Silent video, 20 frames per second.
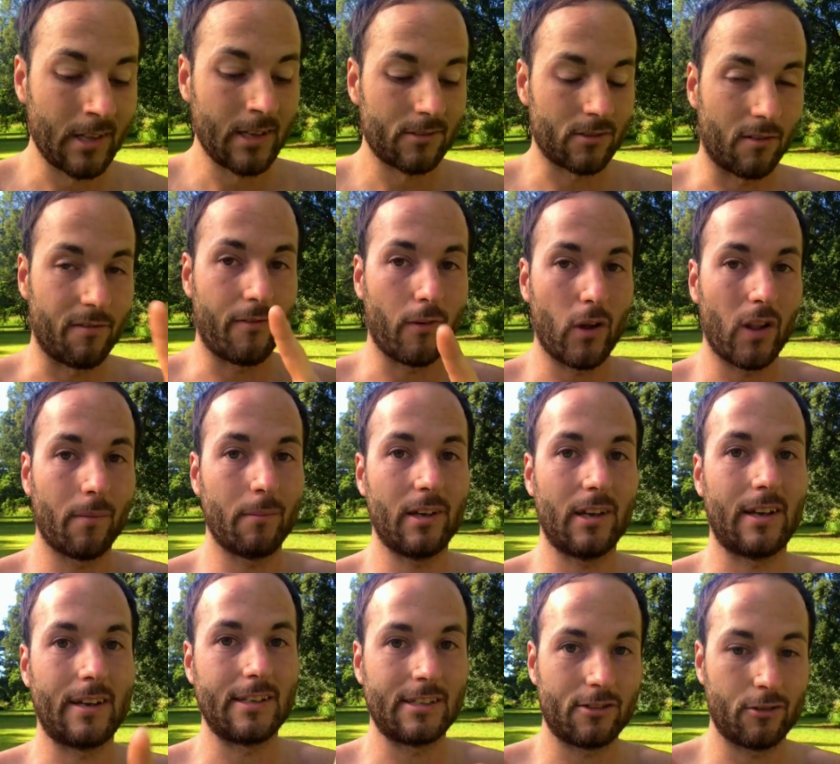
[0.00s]
So follow me
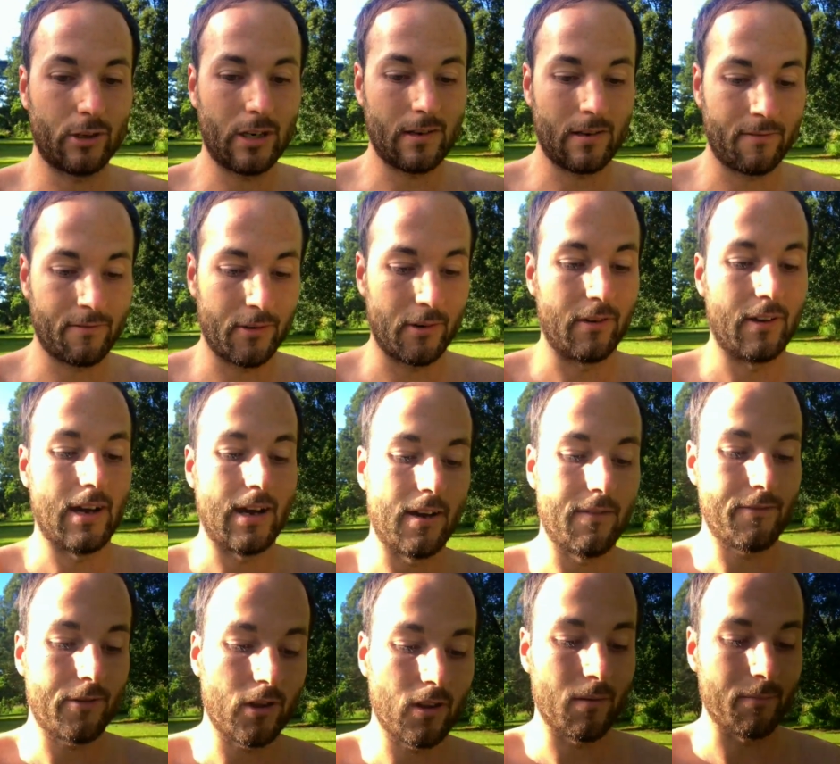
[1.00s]
on Instagram if you're
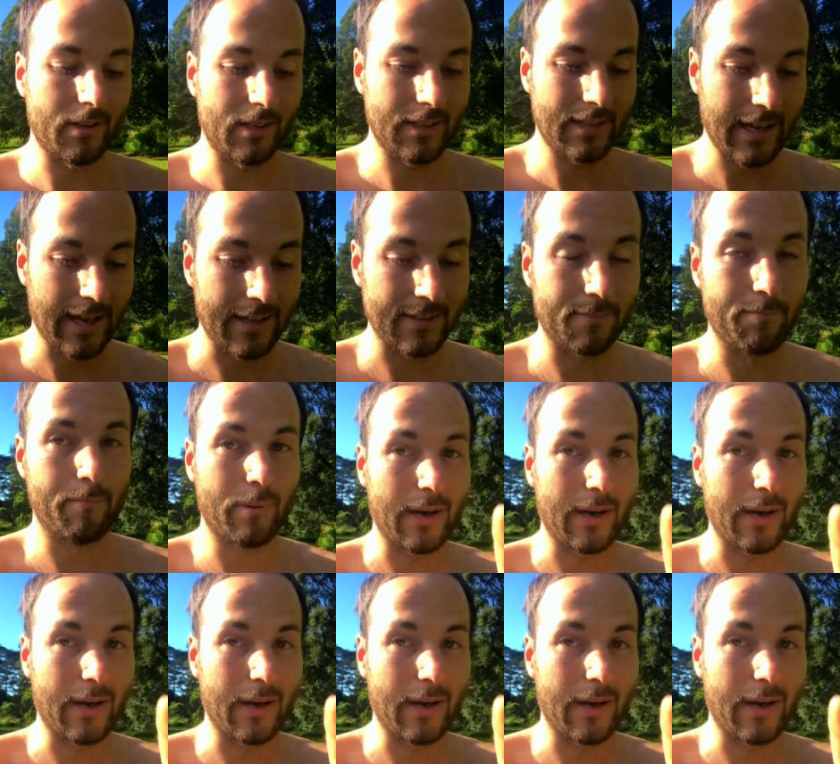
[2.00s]
not following me yet.